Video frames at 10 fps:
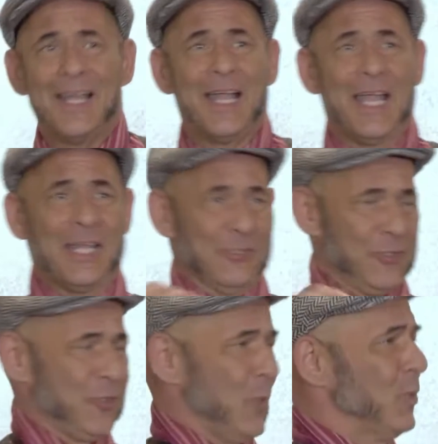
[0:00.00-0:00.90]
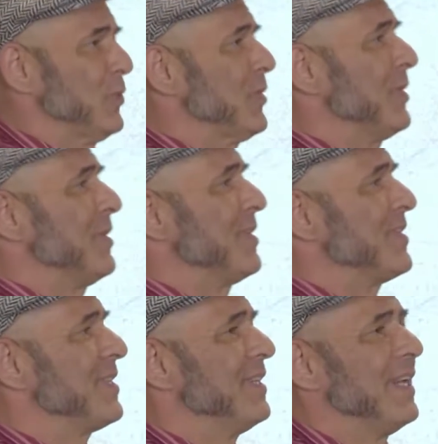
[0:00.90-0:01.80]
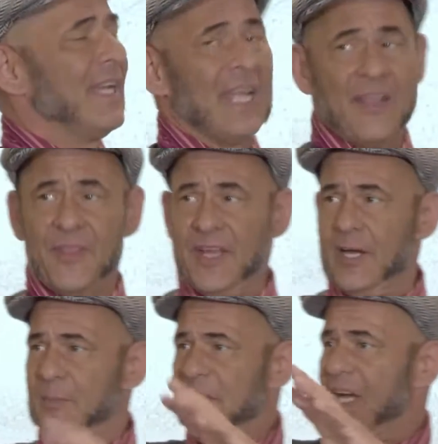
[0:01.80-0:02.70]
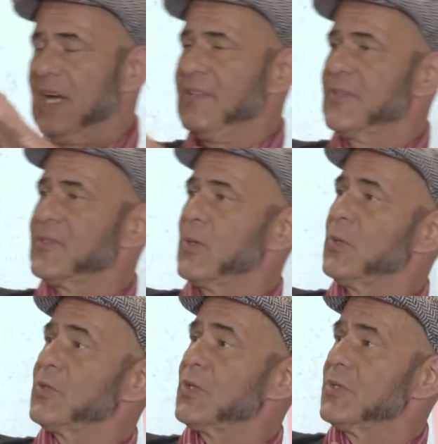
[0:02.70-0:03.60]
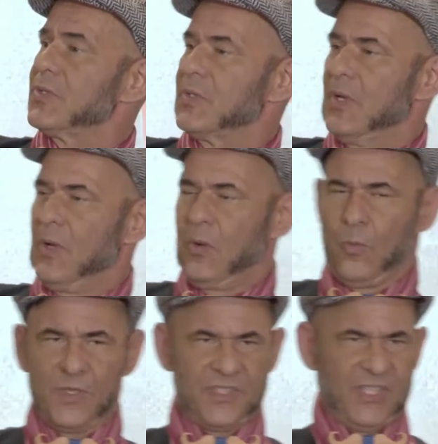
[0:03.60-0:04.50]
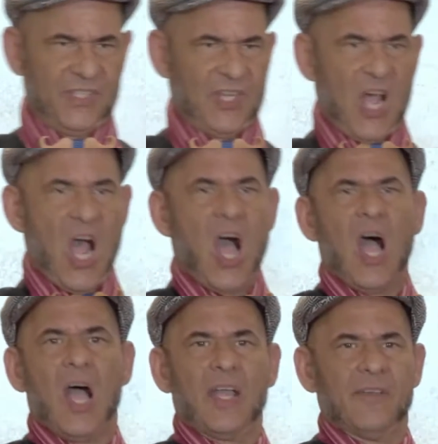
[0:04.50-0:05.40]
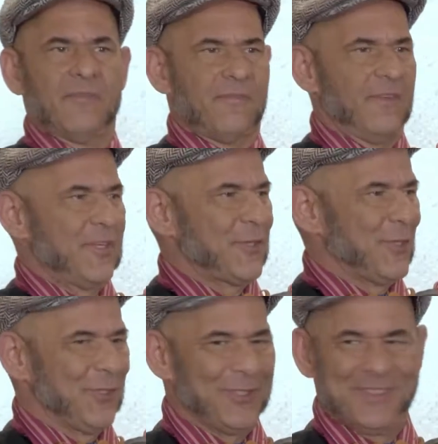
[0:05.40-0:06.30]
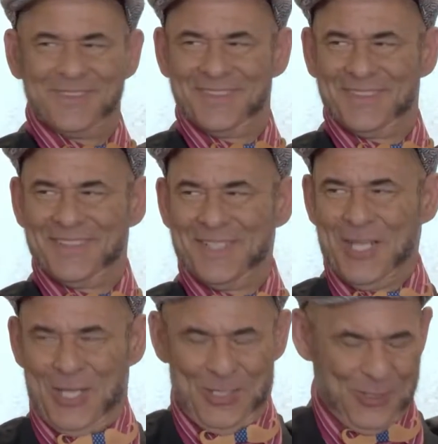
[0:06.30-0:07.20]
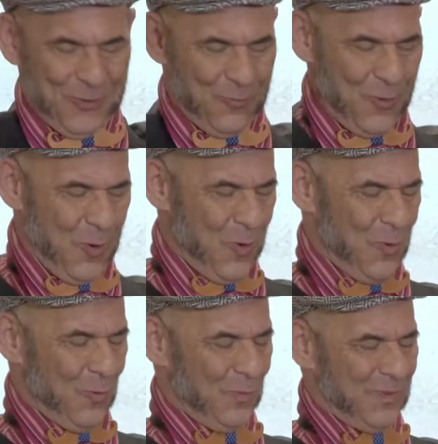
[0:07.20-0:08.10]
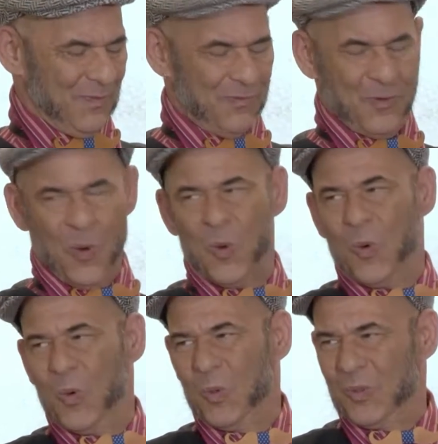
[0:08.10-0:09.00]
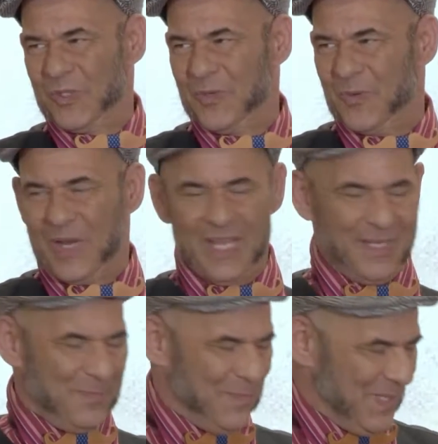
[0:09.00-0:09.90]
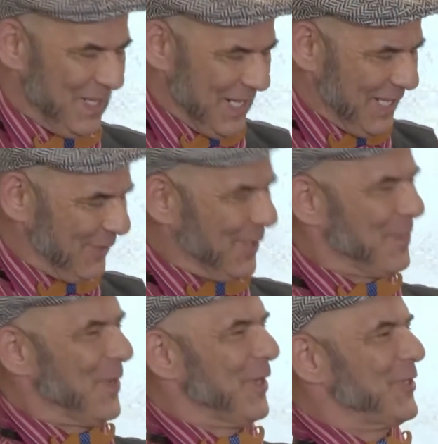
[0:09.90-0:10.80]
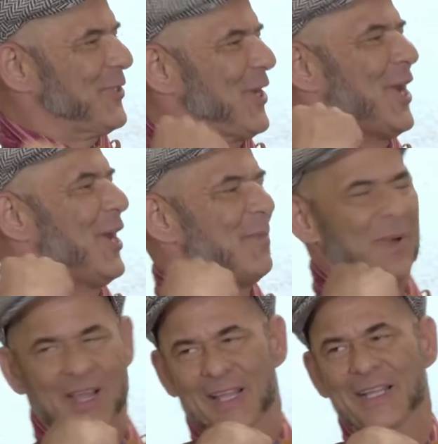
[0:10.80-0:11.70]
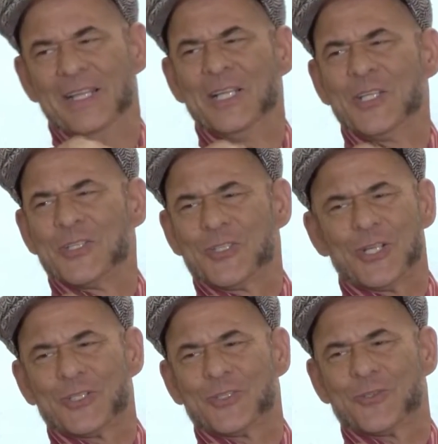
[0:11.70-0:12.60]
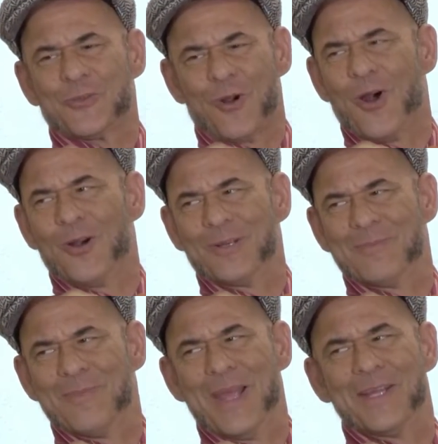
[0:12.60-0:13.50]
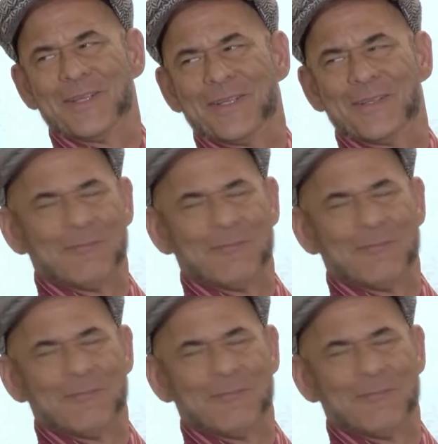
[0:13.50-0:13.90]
and soldiers. And there behind the soldiers was this high official in his robes of gold and red, being held up on a chair by 6 strong men.